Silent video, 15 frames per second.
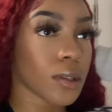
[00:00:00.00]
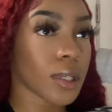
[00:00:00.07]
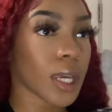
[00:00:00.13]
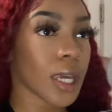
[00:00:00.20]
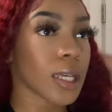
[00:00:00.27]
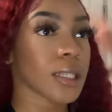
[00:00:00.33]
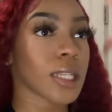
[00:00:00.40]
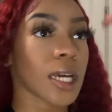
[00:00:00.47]

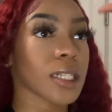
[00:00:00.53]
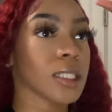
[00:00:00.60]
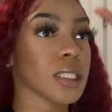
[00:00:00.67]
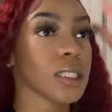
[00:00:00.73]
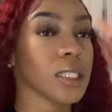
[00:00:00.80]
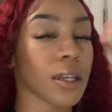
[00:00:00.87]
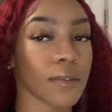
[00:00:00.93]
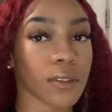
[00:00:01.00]
Okay, lashes
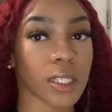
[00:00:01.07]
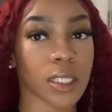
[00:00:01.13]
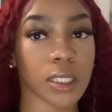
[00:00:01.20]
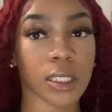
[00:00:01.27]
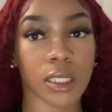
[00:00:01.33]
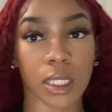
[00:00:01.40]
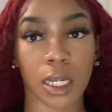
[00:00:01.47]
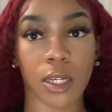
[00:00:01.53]
and everything is
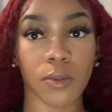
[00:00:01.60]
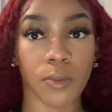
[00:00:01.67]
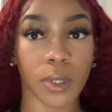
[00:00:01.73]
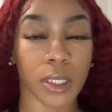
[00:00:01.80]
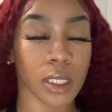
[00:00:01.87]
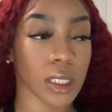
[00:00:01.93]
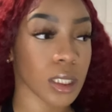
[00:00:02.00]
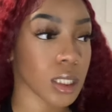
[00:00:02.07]
done.
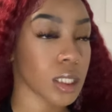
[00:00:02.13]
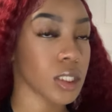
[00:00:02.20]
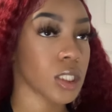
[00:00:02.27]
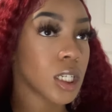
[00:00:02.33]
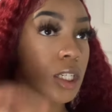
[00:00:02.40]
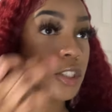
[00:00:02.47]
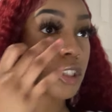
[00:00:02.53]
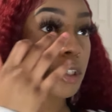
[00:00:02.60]
We're just gonna
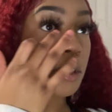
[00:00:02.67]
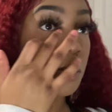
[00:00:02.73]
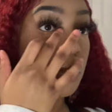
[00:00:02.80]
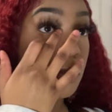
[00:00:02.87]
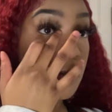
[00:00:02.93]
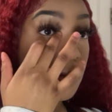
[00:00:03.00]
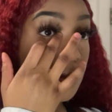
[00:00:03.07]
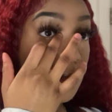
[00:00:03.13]
change our
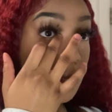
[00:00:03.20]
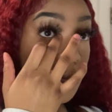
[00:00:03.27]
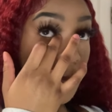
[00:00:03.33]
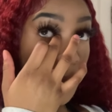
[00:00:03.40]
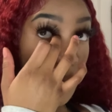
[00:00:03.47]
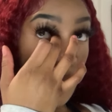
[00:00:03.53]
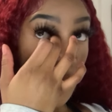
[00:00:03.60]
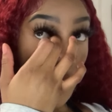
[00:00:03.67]
clothes
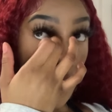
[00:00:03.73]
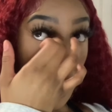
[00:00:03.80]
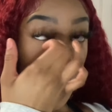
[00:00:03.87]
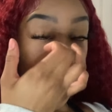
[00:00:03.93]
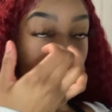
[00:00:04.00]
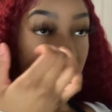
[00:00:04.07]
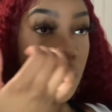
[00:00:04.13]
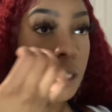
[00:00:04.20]

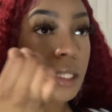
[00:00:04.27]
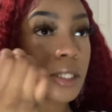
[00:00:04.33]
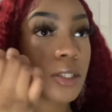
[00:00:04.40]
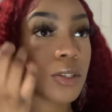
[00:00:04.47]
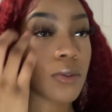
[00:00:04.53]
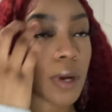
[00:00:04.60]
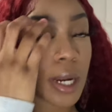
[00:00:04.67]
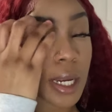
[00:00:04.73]
and then
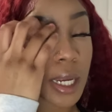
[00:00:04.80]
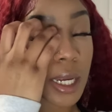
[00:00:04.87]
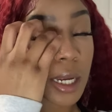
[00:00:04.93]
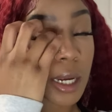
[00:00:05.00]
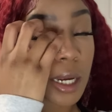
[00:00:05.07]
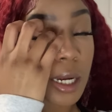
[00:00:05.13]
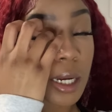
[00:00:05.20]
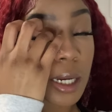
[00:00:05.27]
do our
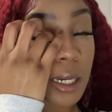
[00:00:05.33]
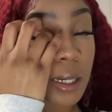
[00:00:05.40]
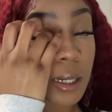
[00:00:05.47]
hair.